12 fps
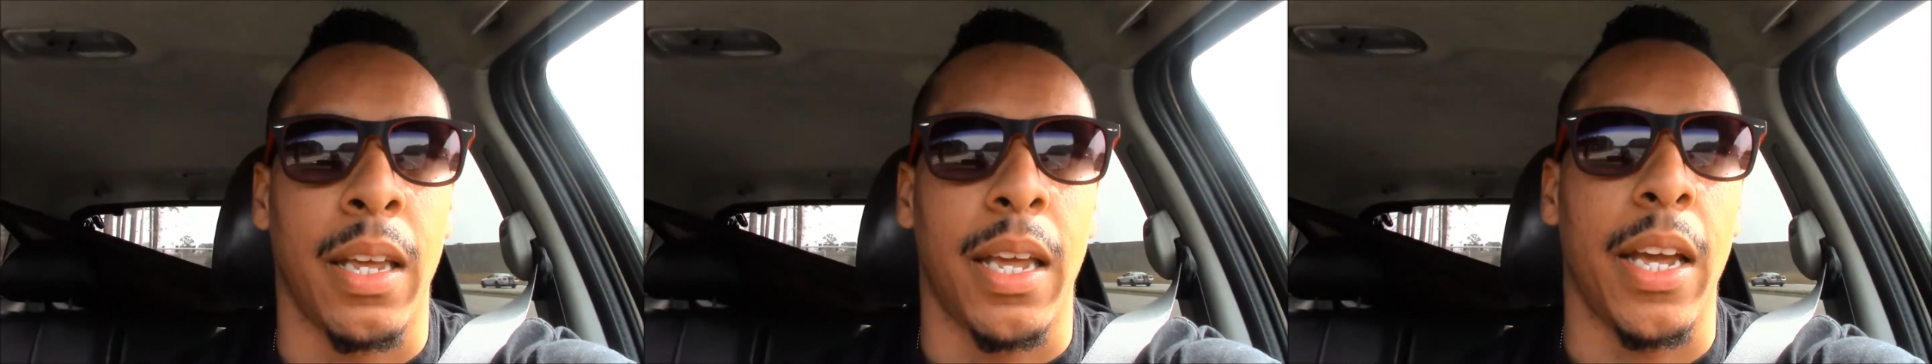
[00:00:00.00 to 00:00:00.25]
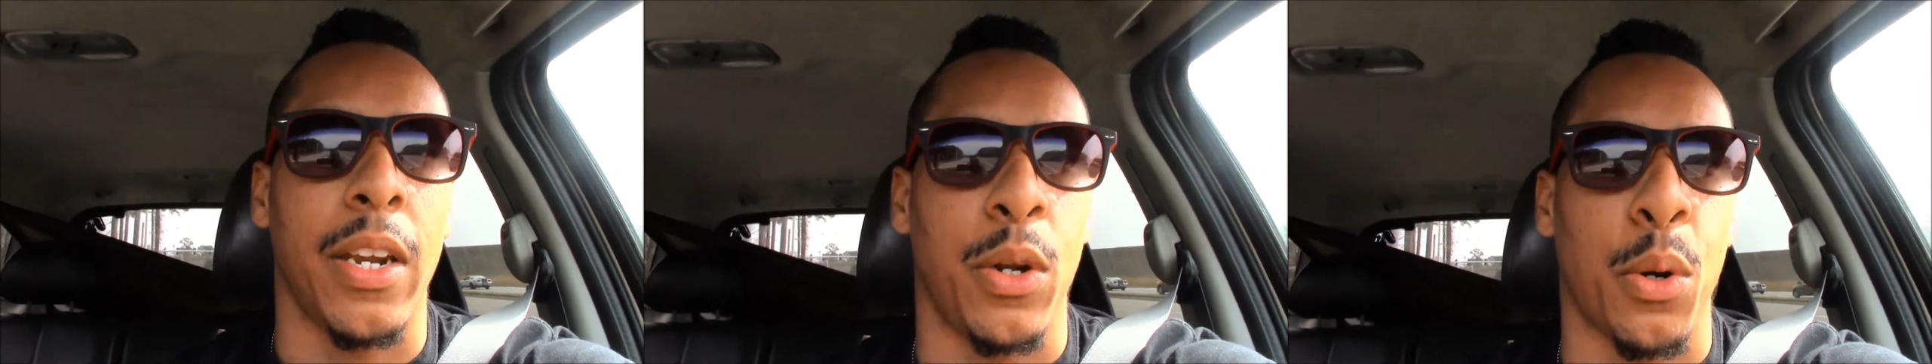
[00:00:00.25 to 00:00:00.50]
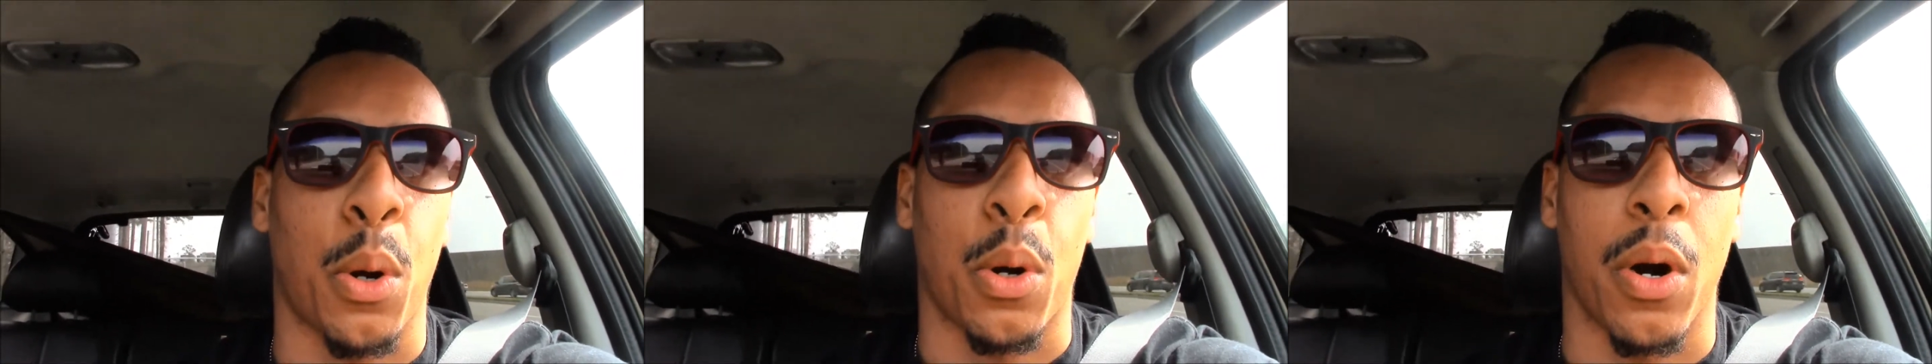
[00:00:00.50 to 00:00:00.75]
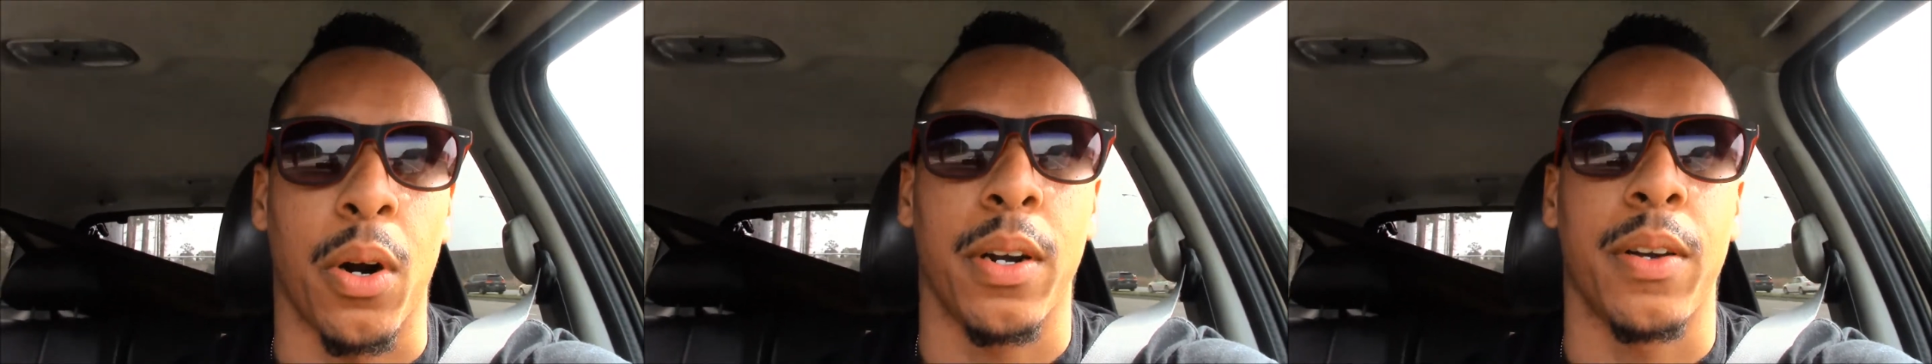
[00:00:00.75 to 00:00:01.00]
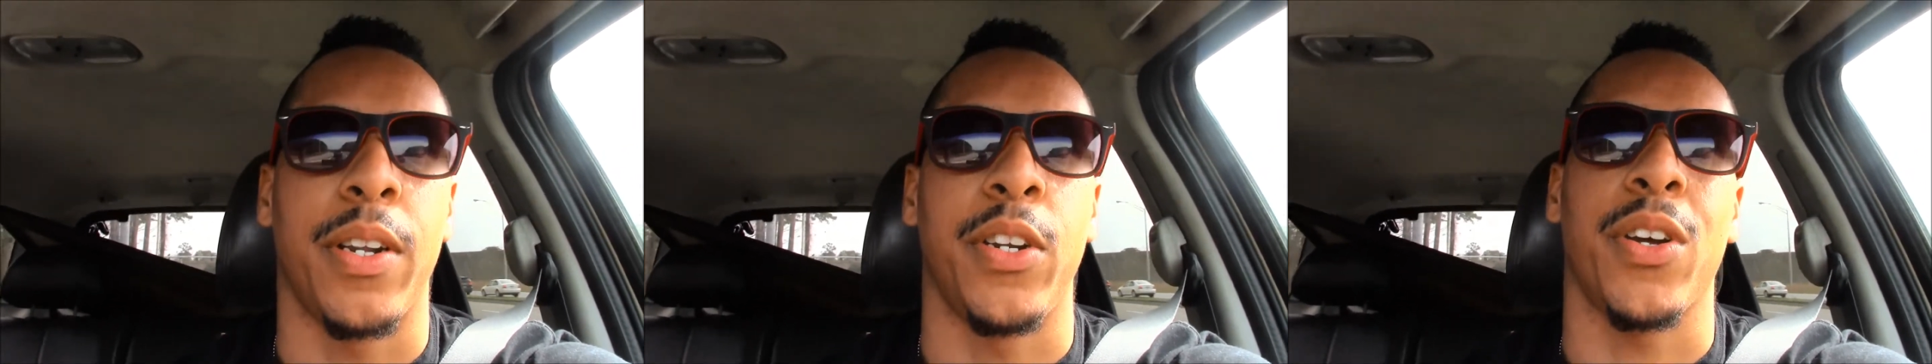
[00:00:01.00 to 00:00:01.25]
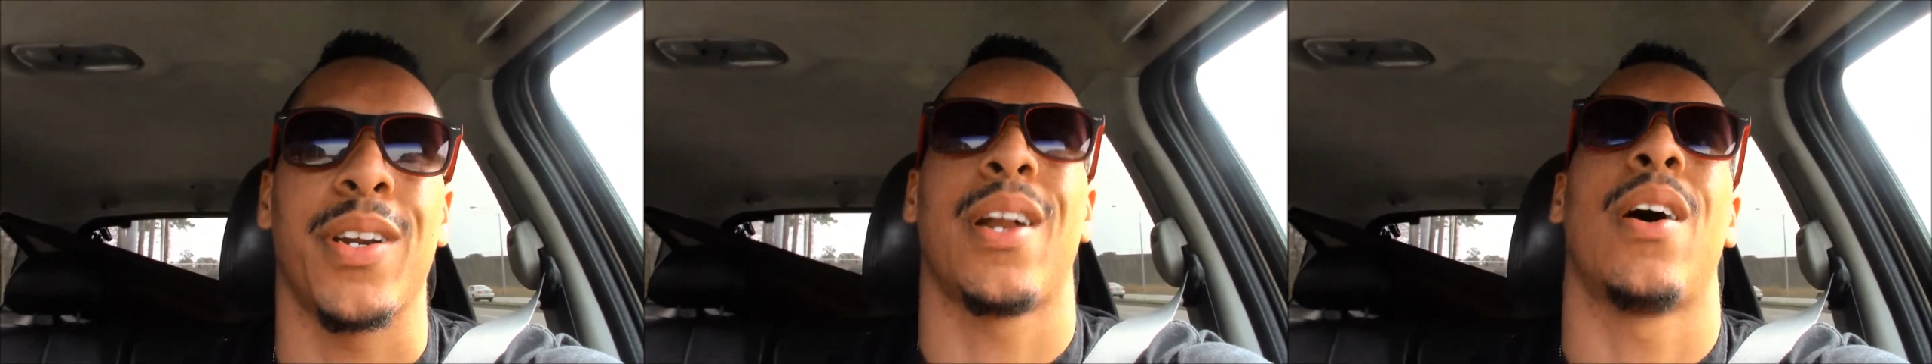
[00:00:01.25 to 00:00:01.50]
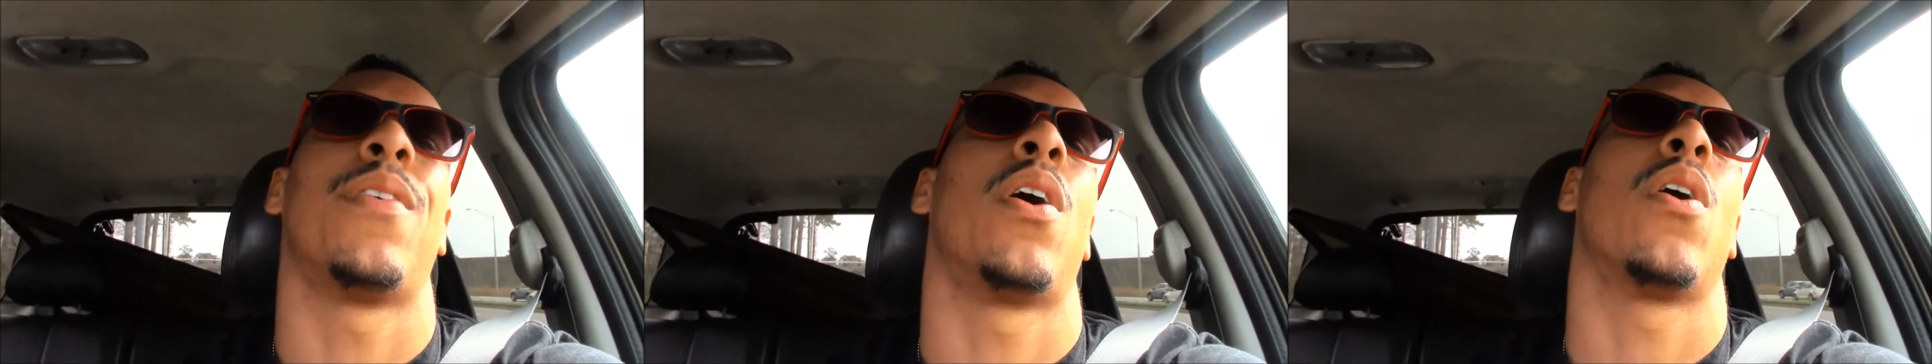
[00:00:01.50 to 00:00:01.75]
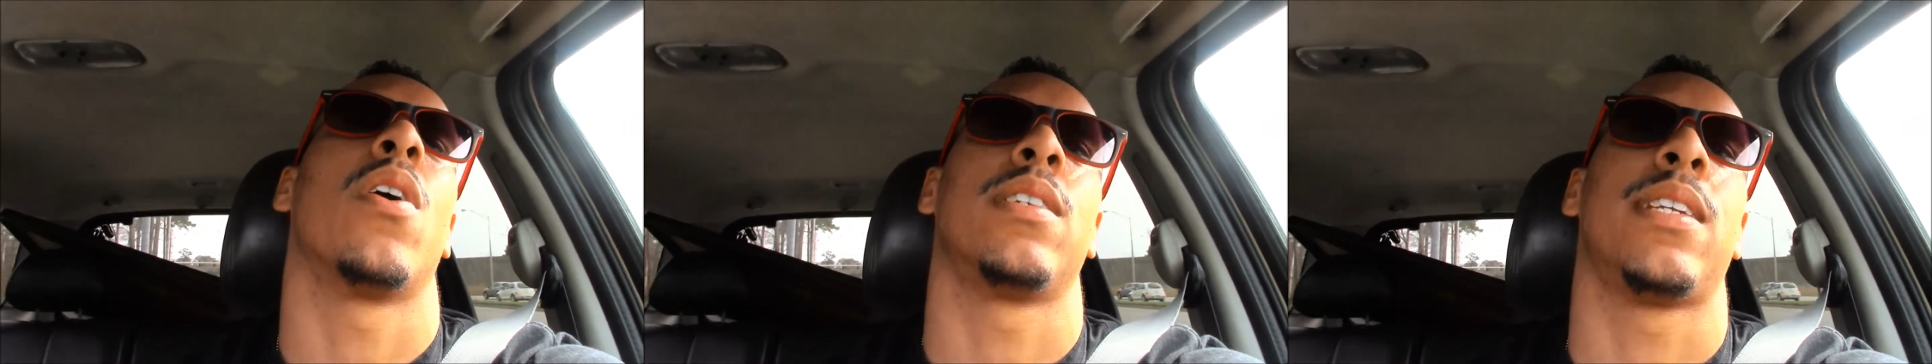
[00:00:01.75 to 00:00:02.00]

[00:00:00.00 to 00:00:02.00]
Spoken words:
in your heart, then you're gonna have a hard